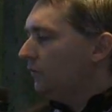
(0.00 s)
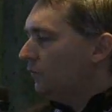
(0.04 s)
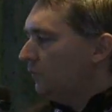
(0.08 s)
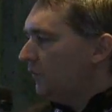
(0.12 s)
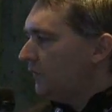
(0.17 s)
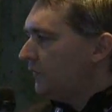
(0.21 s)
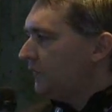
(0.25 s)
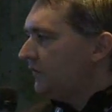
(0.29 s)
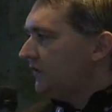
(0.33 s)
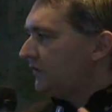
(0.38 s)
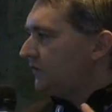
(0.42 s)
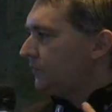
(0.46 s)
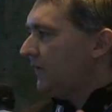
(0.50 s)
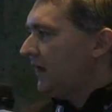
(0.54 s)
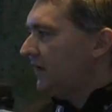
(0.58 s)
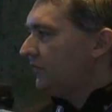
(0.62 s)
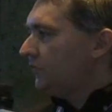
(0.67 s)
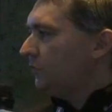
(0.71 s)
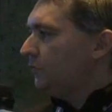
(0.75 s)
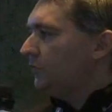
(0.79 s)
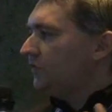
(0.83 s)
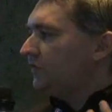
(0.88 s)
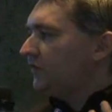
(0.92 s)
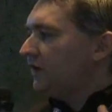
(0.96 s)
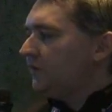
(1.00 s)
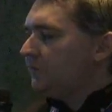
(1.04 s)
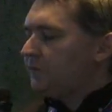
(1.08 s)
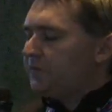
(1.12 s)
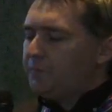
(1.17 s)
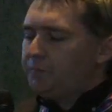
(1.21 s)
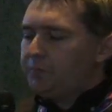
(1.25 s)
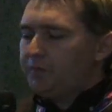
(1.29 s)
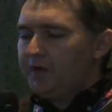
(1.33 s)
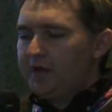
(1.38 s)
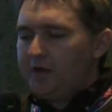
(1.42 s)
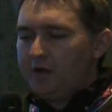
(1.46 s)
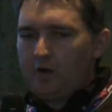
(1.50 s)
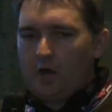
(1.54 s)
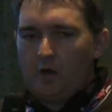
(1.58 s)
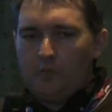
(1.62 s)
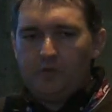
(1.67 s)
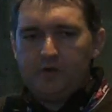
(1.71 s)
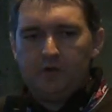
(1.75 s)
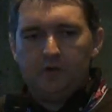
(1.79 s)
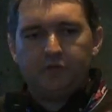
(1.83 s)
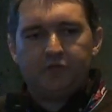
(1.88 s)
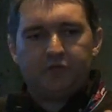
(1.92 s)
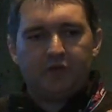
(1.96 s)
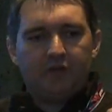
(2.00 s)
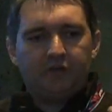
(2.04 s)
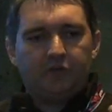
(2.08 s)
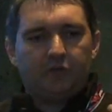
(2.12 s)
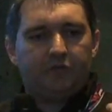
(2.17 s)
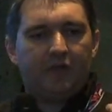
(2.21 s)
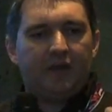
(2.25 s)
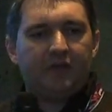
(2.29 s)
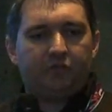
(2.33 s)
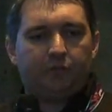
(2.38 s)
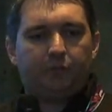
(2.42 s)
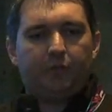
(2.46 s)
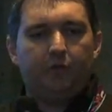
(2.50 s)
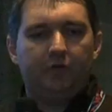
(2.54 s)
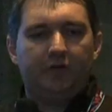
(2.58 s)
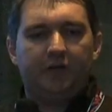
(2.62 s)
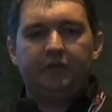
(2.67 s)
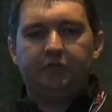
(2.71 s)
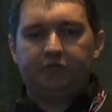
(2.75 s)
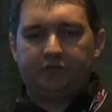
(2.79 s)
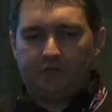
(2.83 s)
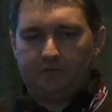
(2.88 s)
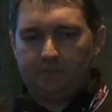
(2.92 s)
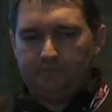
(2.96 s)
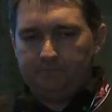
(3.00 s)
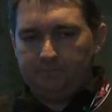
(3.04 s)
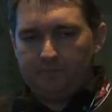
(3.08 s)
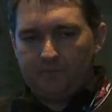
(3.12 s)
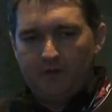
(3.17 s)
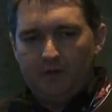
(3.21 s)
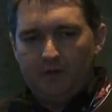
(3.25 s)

with the expansion was give the player a real sense of exploration.